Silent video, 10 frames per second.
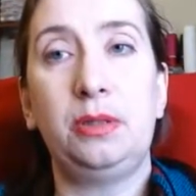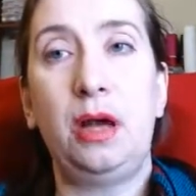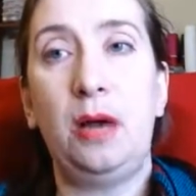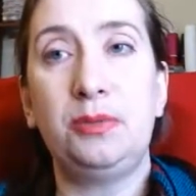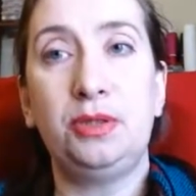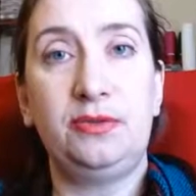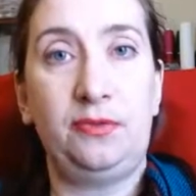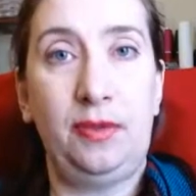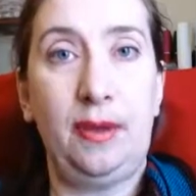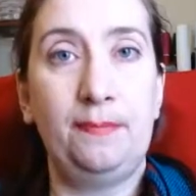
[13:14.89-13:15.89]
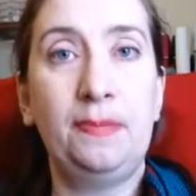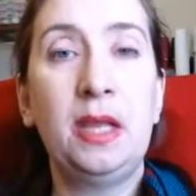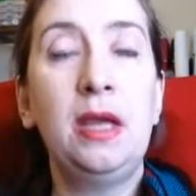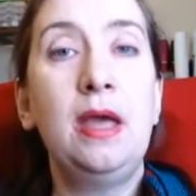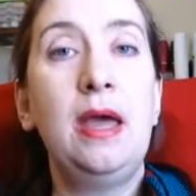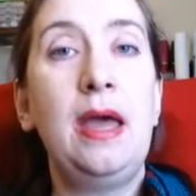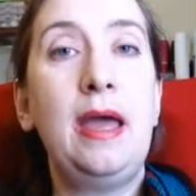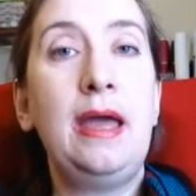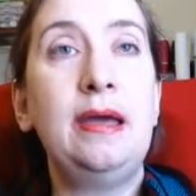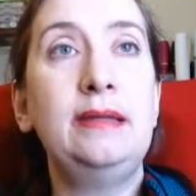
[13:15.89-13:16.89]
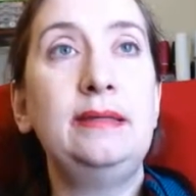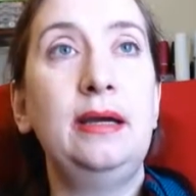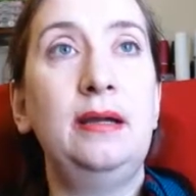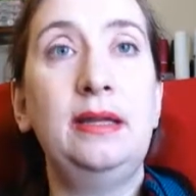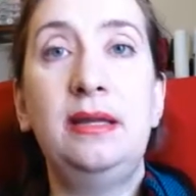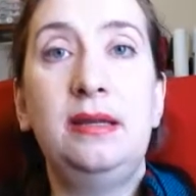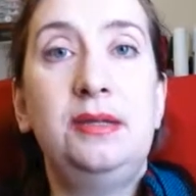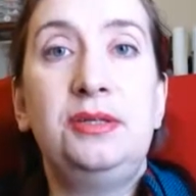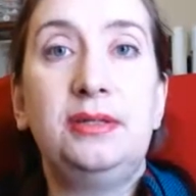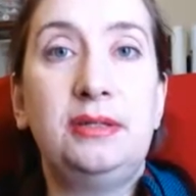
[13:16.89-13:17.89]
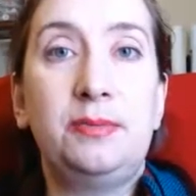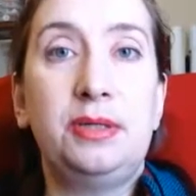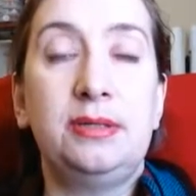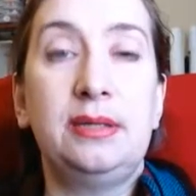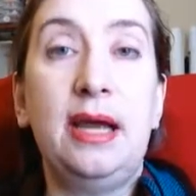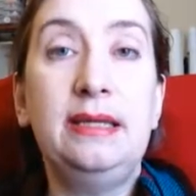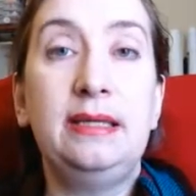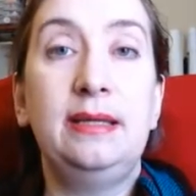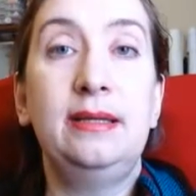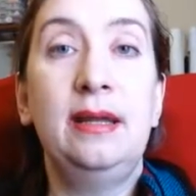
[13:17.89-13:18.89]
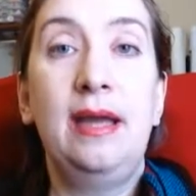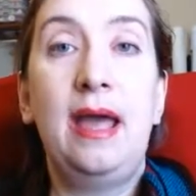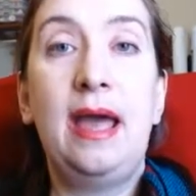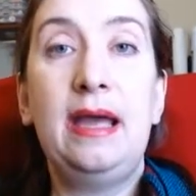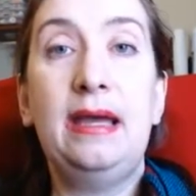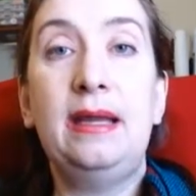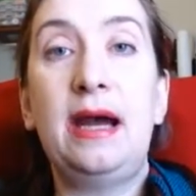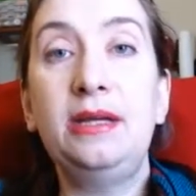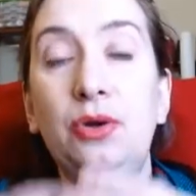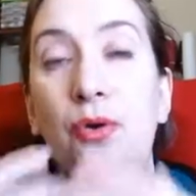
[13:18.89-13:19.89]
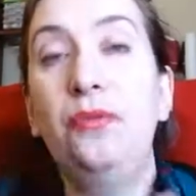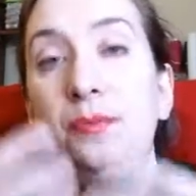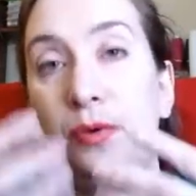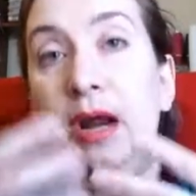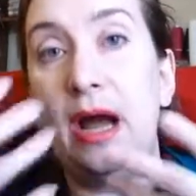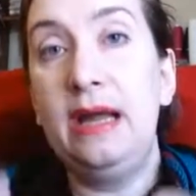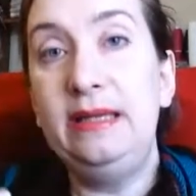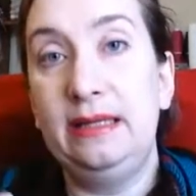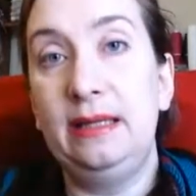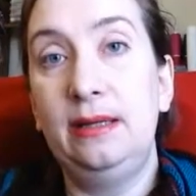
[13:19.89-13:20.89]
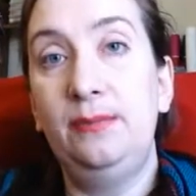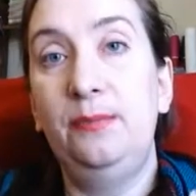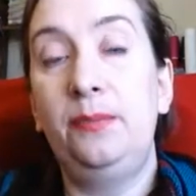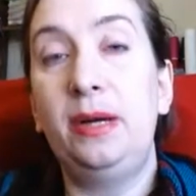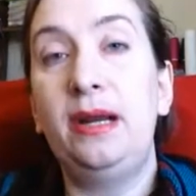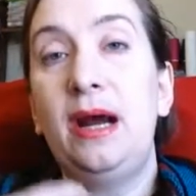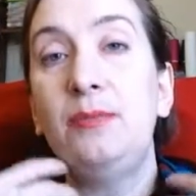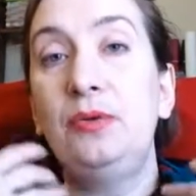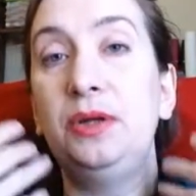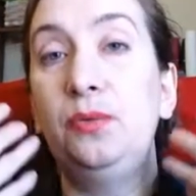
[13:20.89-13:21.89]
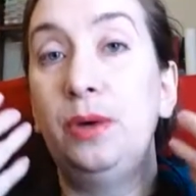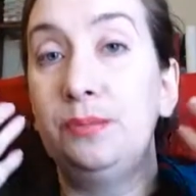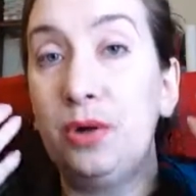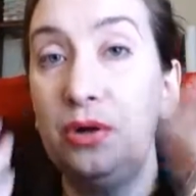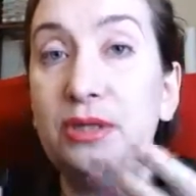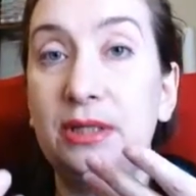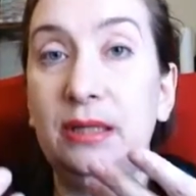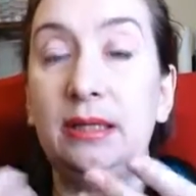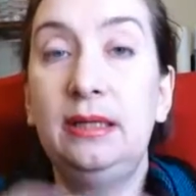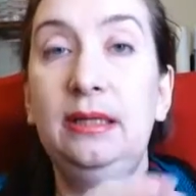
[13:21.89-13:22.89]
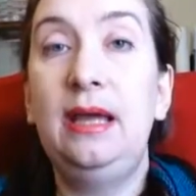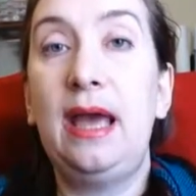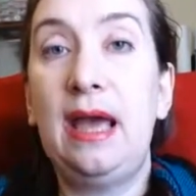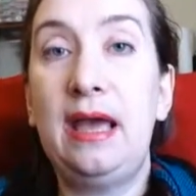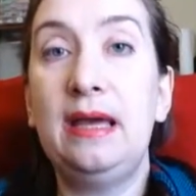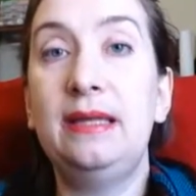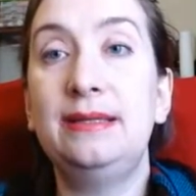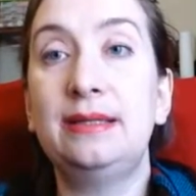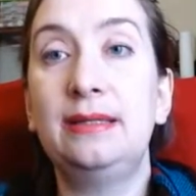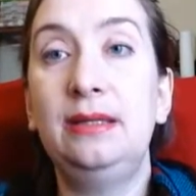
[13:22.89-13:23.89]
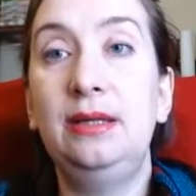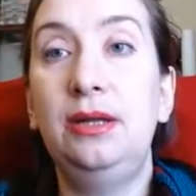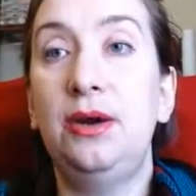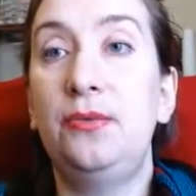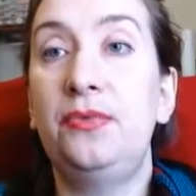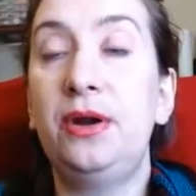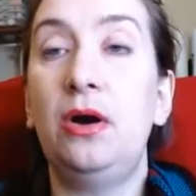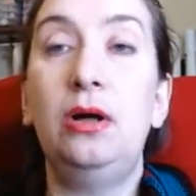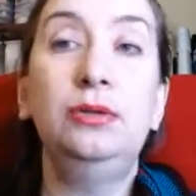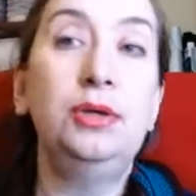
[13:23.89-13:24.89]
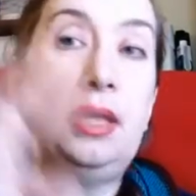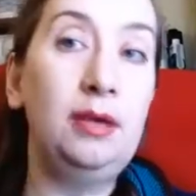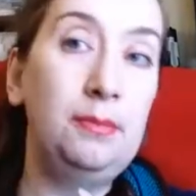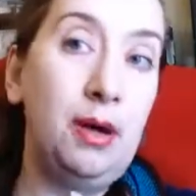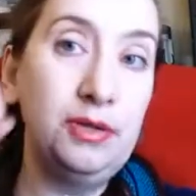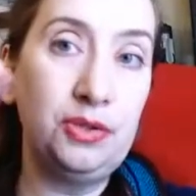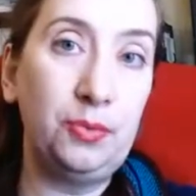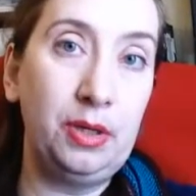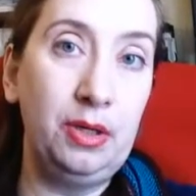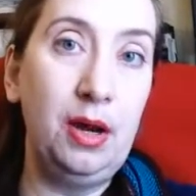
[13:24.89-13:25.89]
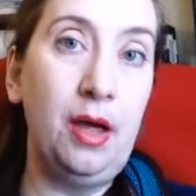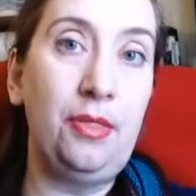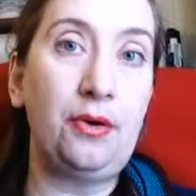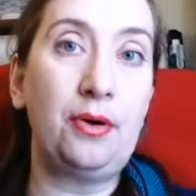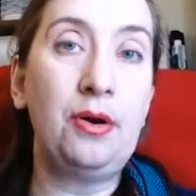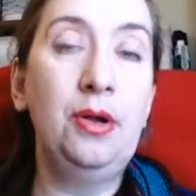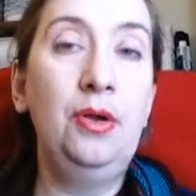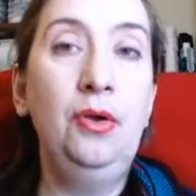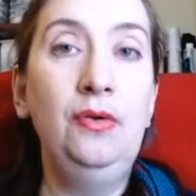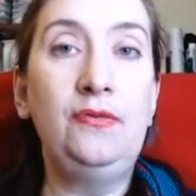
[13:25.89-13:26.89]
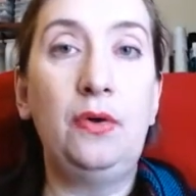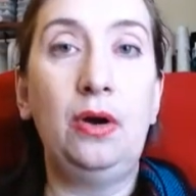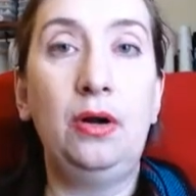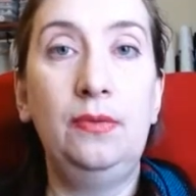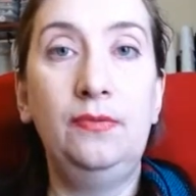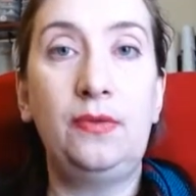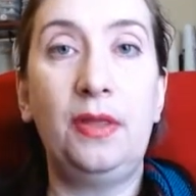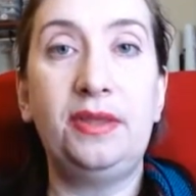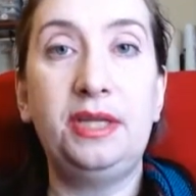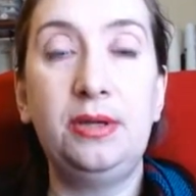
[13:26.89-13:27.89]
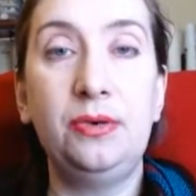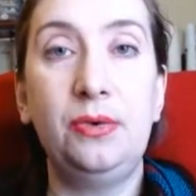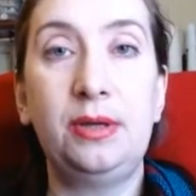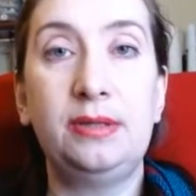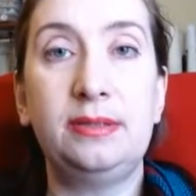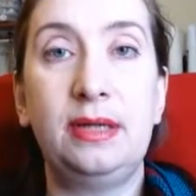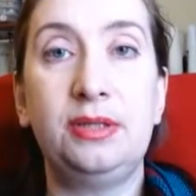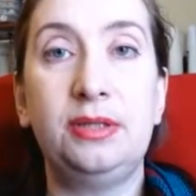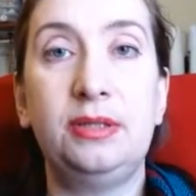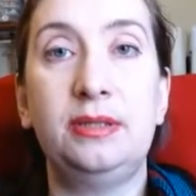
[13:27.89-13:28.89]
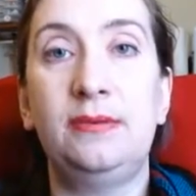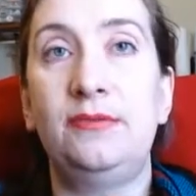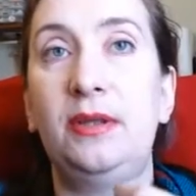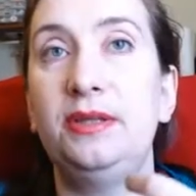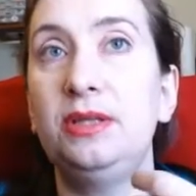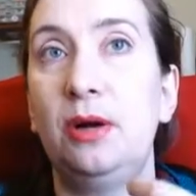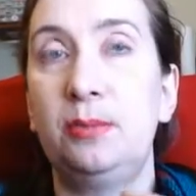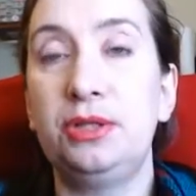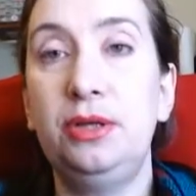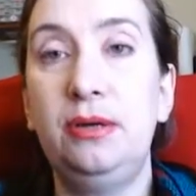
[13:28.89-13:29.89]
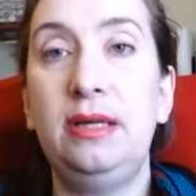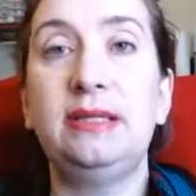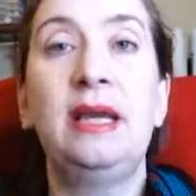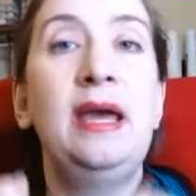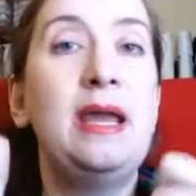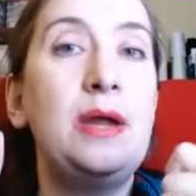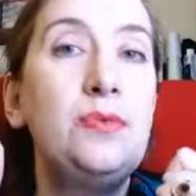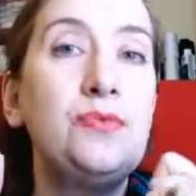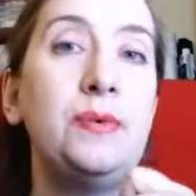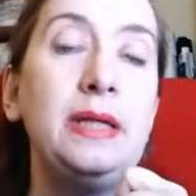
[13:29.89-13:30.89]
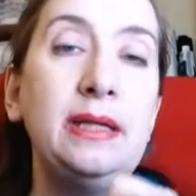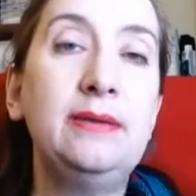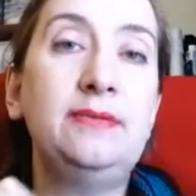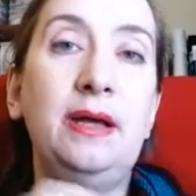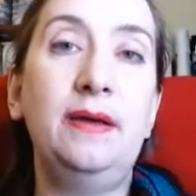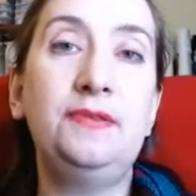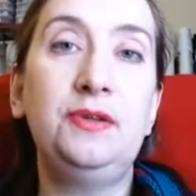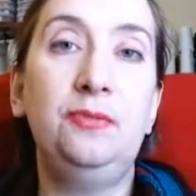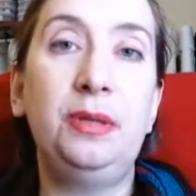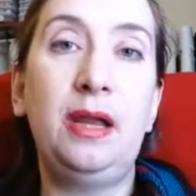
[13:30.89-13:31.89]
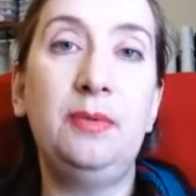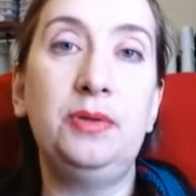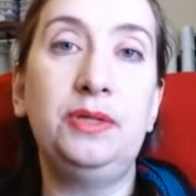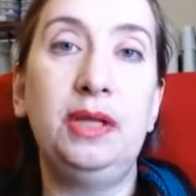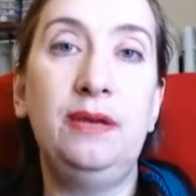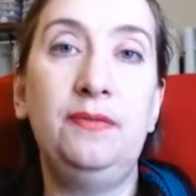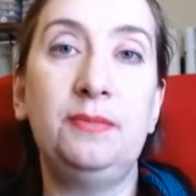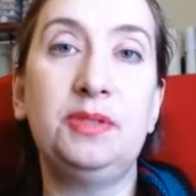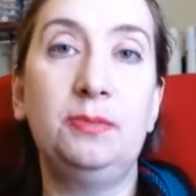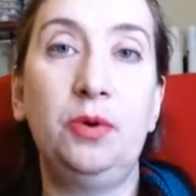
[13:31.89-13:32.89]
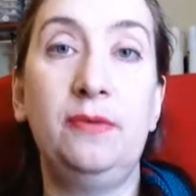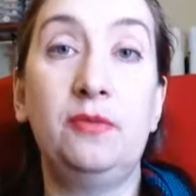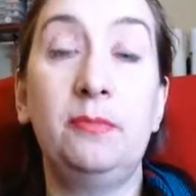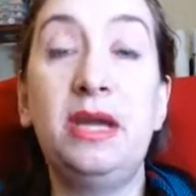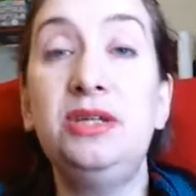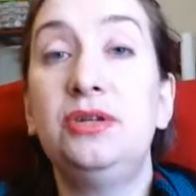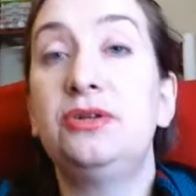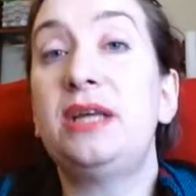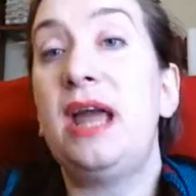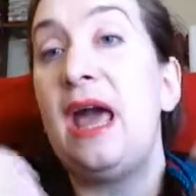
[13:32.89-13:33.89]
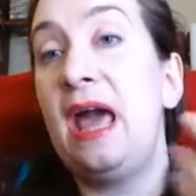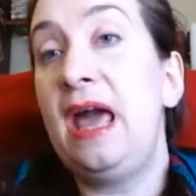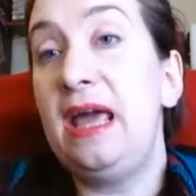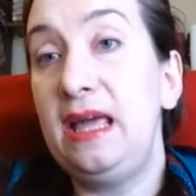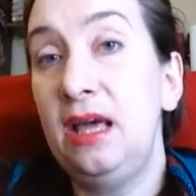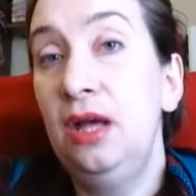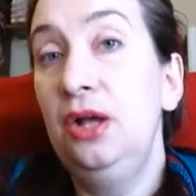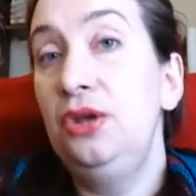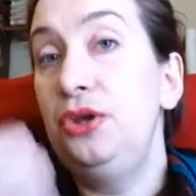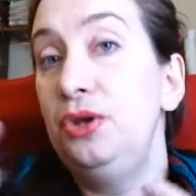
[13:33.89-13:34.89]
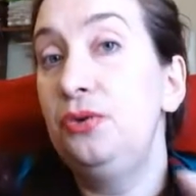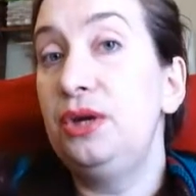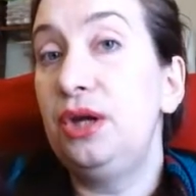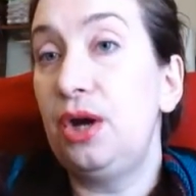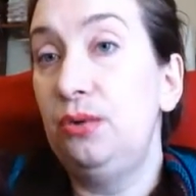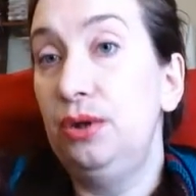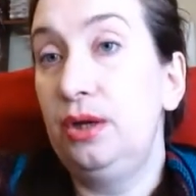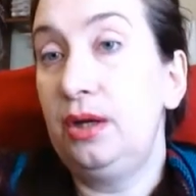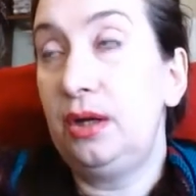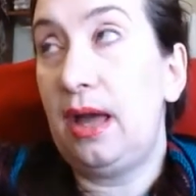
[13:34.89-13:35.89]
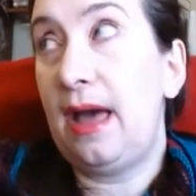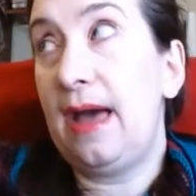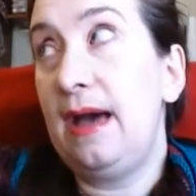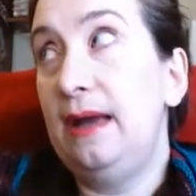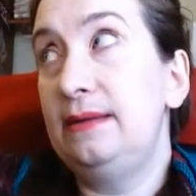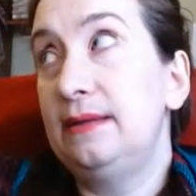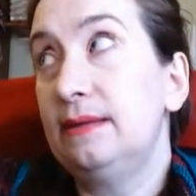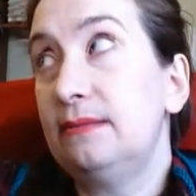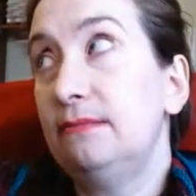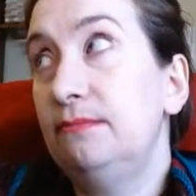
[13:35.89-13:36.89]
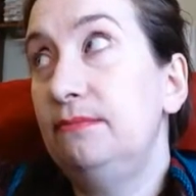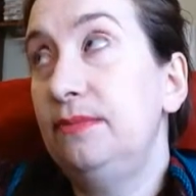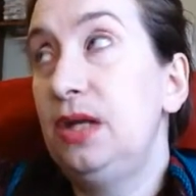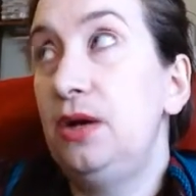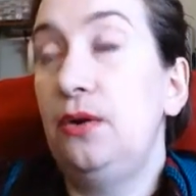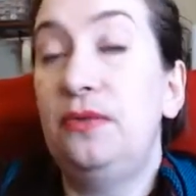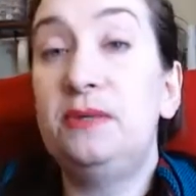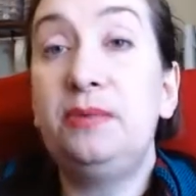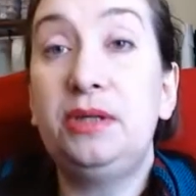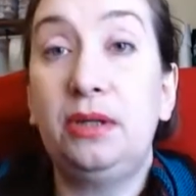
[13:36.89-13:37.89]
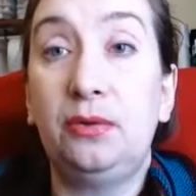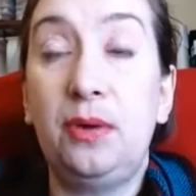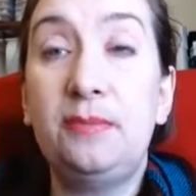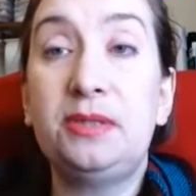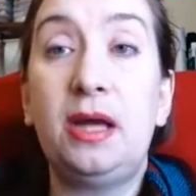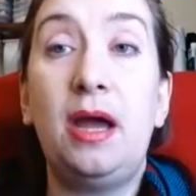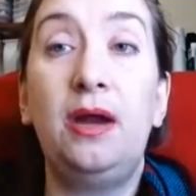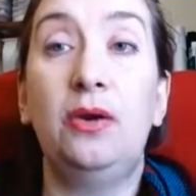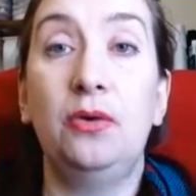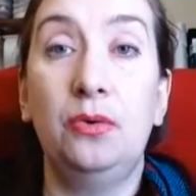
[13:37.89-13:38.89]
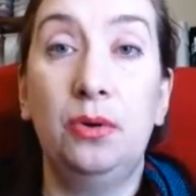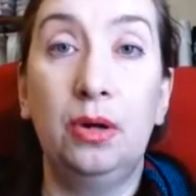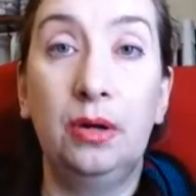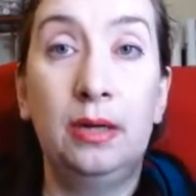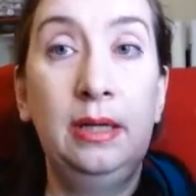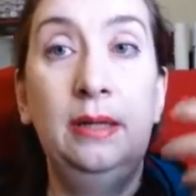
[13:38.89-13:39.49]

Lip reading: options for them, and needed it just as much as I did. And I told them what I did, but I'm only one person, and they're all looking amongst one another for volunteer organizations and volunteer opportunities. And I would really have loved to have been able to give them some more information or say, hey, you can go look at, this particular website or